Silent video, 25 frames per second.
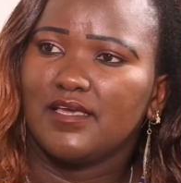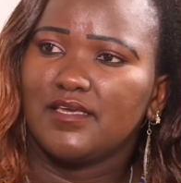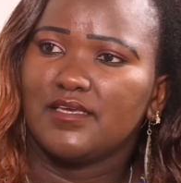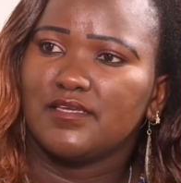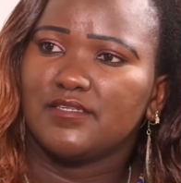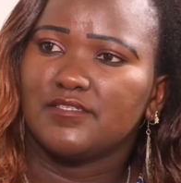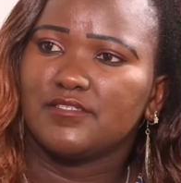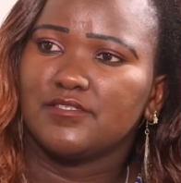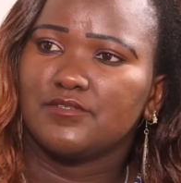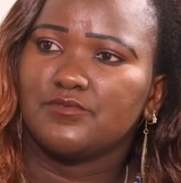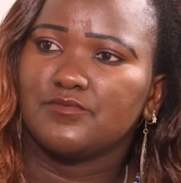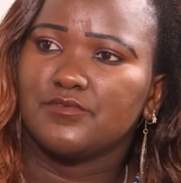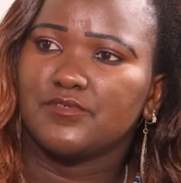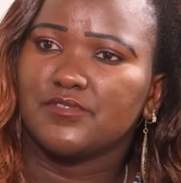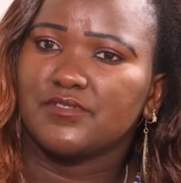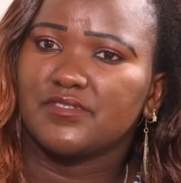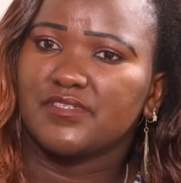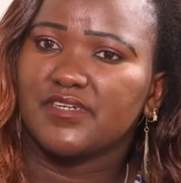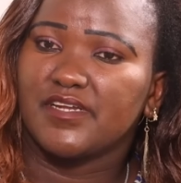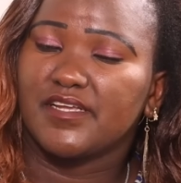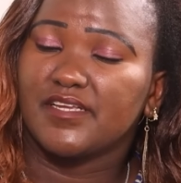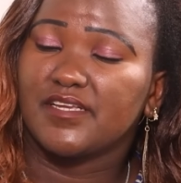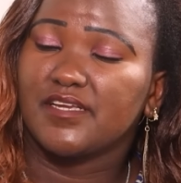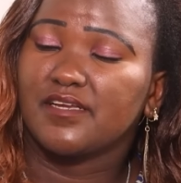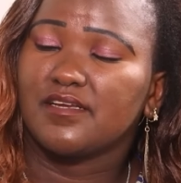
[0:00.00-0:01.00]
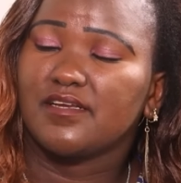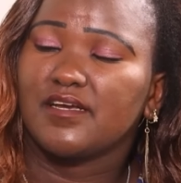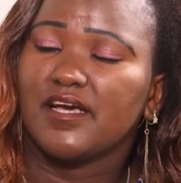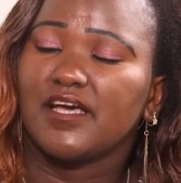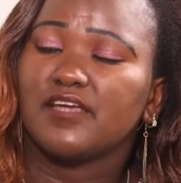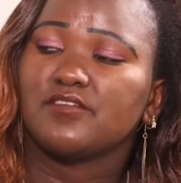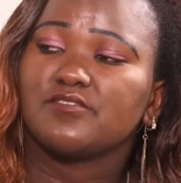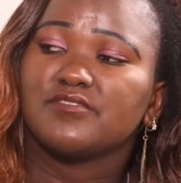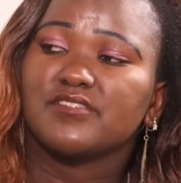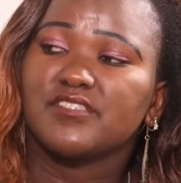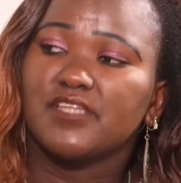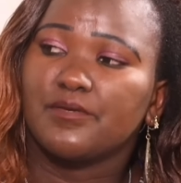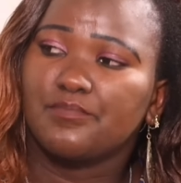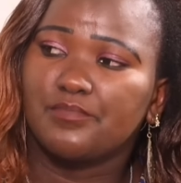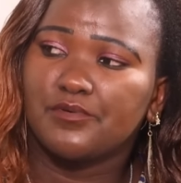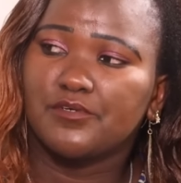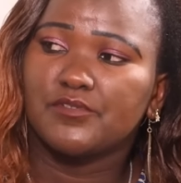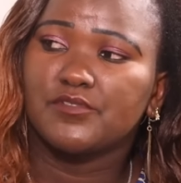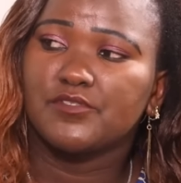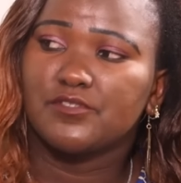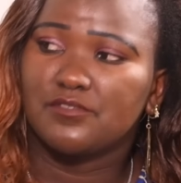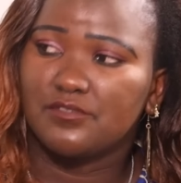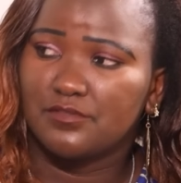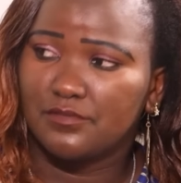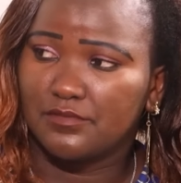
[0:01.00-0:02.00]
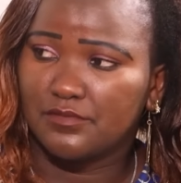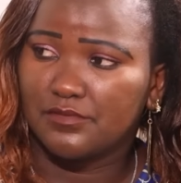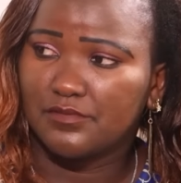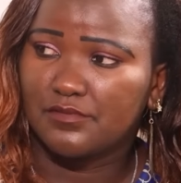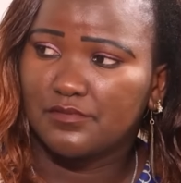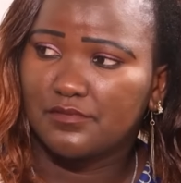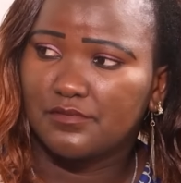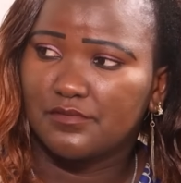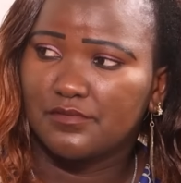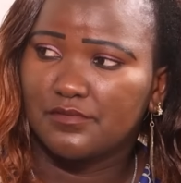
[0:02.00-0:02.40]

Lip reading: And he was like, I will support you.